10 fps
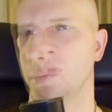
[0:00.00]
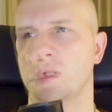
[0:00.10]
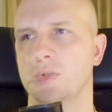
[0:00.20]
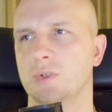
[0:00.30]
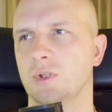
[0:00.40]

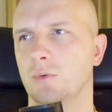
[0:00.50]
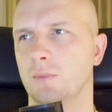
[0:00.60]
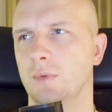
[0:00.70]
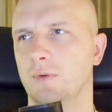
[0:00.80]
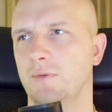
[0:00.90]
So
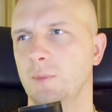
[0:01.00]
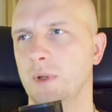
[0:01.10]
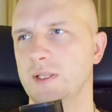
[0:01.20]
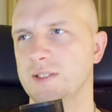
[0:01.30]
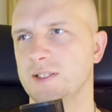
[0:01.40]
we
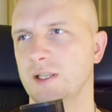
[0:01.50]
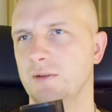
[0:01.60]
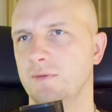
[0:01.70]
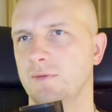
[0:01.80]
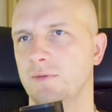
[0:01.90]
may
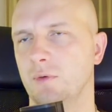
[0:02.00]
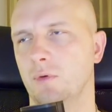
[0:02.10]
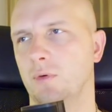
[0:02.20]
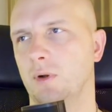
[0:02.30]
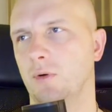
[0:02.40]
save
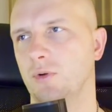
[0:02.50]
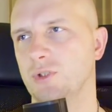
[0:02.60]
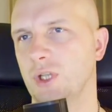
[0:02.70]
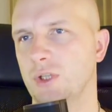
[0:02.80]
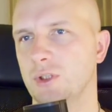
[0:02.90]
all our
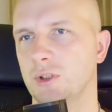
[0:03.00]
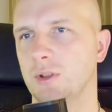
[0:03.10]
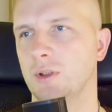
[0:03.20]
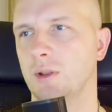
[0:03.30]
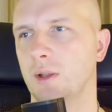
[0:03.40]

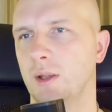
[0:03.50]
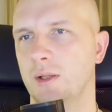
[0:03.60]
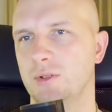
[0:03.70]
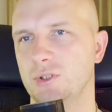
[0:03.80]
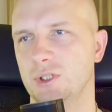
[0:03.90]
changes
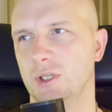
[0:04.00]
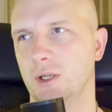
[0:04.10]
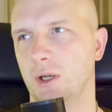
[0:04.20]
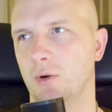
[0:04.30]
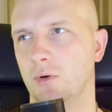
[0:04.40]
and
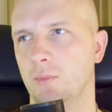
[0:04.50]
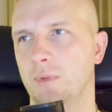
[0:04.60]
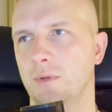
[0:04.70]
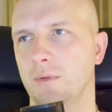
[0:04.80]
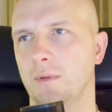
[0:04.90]
check our
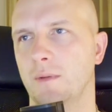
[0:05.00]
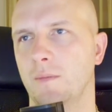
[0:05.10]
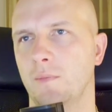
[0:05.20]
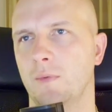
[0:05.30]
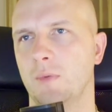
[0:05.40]
build.
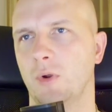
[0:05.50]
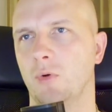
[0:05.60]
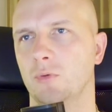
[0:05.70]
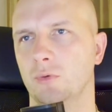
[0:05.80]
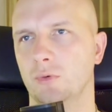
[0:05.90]
We may
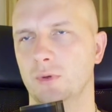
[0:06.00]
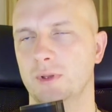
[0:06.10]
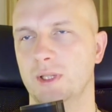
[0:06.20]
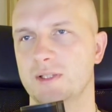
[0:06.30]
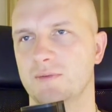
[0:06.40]
go to
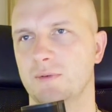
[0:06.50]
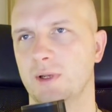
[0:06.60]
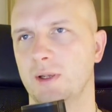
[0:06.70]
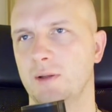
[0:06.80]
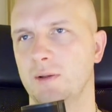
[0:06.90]
test
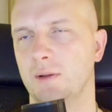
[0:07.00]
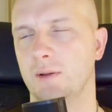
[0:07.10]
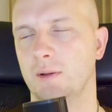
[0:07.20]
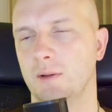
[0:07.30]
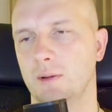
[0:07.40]
file
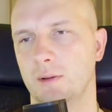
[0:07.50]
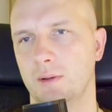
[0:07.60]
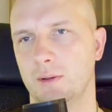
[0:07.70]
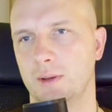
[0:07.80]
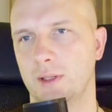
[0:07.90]

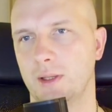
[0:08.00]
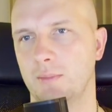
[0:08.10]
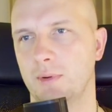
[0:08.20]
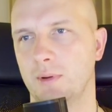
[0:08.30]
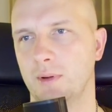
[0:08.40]

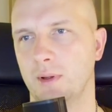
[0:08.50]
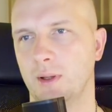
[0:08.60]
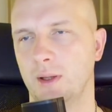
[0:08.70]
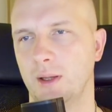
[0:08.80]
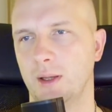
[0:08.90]
tab,
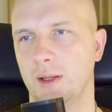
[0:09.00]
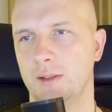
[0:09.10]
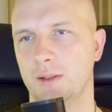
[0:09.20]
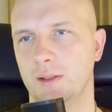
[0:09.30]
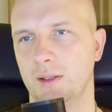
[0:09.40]

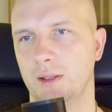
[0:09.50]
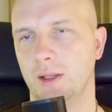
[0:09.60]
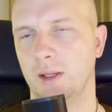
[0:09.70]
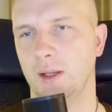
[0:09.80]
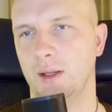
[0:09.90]

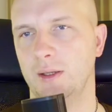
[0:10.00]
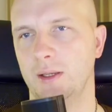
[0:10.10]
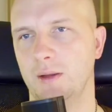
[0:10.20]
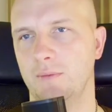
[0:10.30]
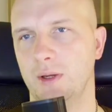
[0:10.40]
and
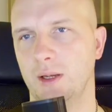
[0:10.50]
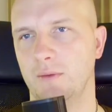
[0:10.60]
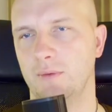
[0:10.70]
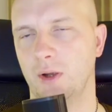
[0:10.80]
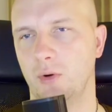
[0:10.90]
here we
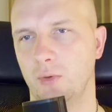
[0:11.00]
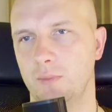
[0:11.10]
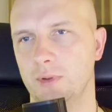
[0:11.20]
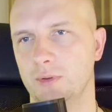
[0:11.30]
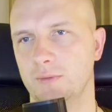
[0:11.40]
have our
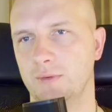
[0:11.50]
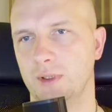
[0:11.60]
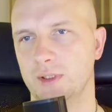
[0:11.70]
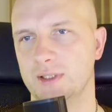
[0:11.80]
build with